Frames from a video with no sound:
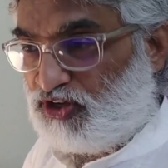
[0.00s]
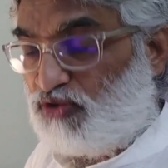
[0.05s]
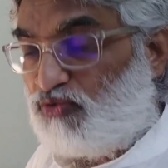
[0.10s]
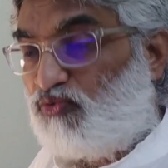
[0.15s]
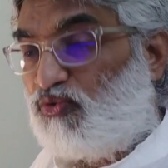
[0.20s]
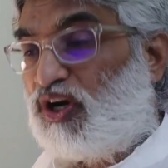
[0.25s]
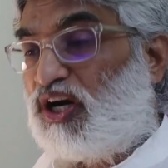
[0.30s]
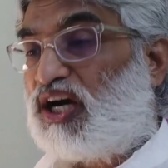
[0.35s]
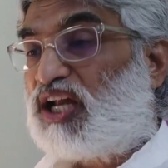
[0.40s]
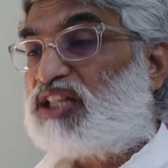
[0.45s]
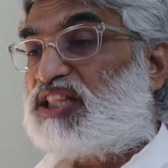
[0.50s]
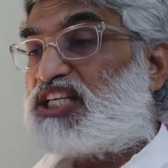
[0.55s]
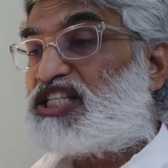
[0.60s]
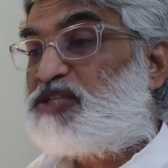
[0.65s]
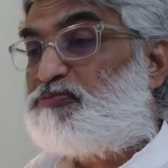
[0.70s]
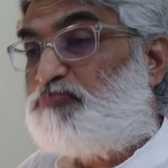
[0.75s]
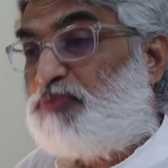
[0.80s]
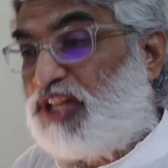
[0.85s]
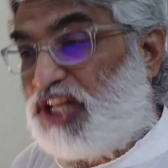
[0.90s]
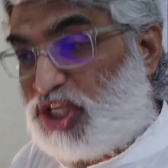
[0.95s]
Where the
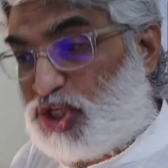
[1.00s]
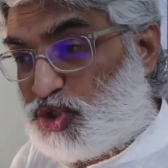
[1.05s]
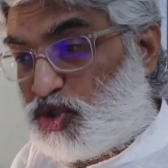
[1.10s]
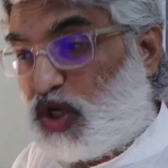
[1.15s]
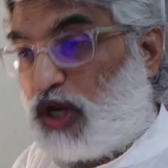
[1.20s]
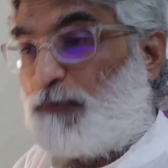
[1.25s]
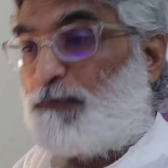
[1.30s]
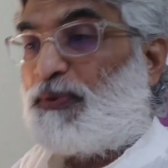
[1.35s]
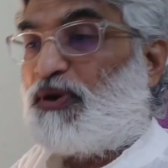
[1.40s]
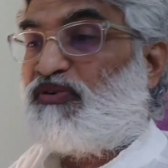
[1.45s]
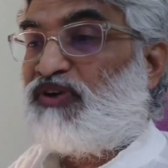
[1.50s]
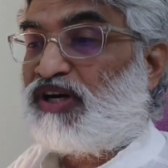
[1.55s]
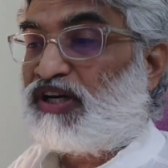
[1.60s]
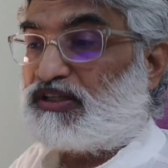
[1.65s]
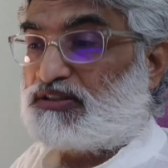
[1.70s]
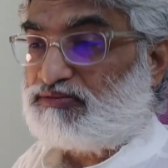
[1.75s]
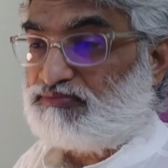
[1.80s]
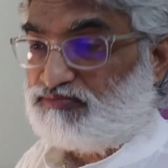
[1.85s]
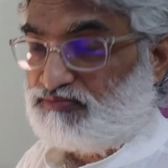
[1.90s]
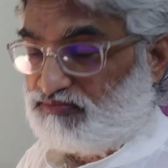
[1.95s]
spiritual
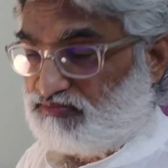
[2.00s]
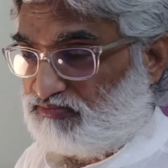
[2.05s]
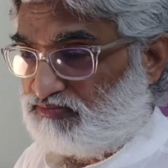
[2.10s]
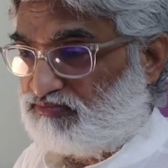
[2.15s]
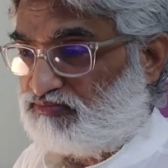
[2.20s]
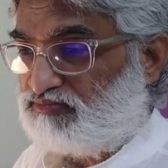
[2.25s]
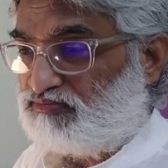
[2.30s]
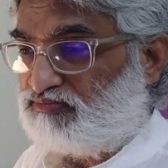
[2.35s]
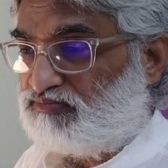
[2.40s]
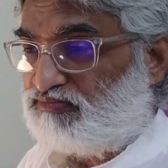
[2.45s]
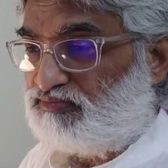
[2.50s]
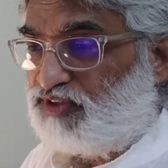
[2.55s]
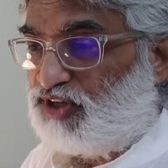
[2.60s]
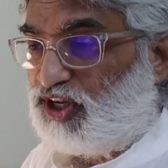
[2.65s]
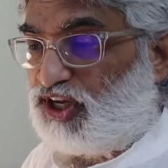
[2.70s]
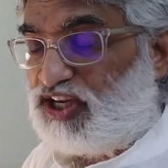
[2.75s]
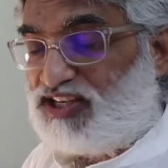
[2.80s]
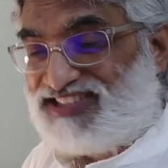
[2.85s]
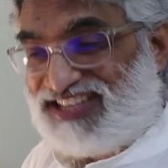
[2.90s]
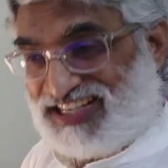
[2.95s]
power
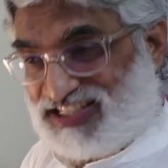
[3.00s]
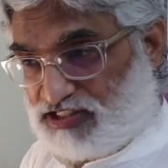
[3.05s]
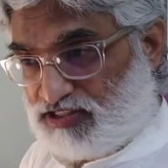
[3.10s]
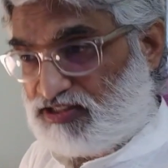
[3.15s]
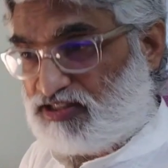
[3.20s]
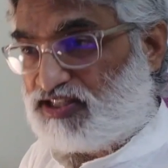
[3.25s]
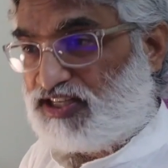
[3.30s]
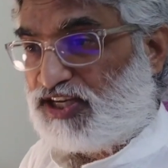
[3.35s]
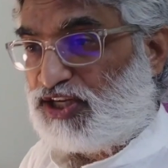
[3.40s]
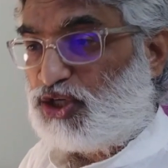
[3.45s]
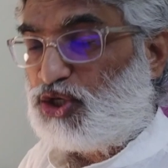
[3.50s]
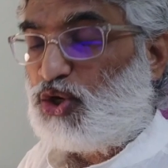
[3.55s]
is existing.